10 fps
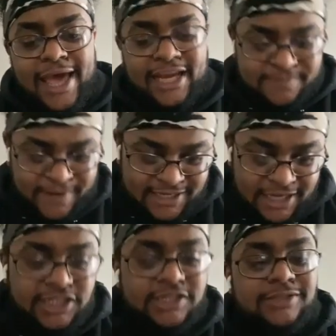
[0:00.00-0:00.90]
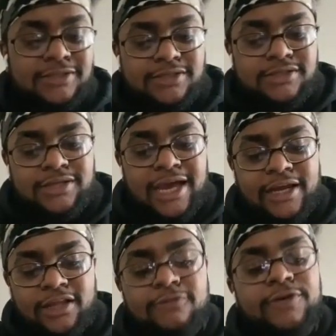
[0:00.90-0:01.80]
expectations, and
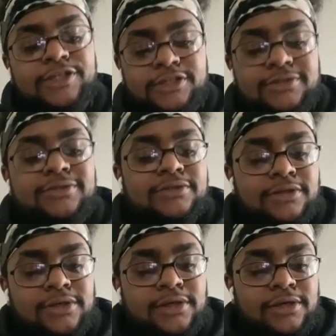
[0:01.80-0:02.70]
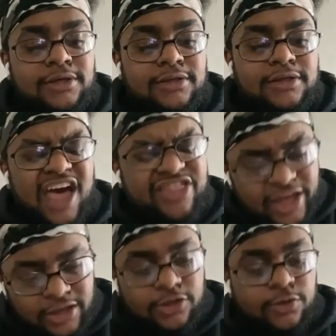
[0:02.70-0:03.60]
elevation. I
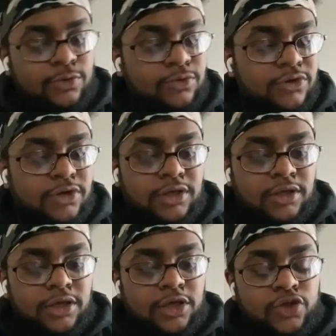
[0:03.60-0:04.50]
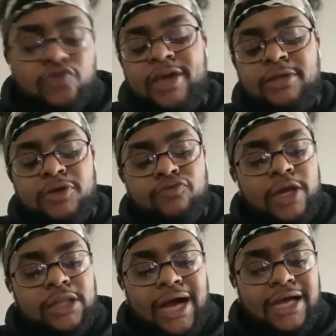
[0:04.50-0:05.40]
thank you. You made me
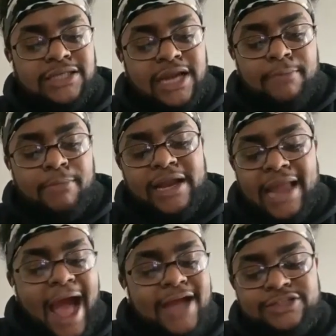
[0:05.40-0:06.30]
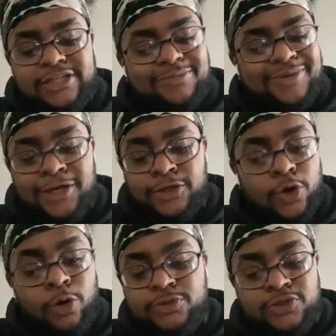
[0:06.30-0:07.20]
realize that I might actually be a
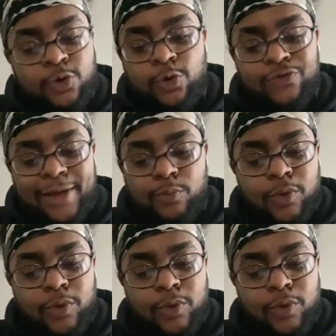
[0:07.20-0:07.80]
dope soul that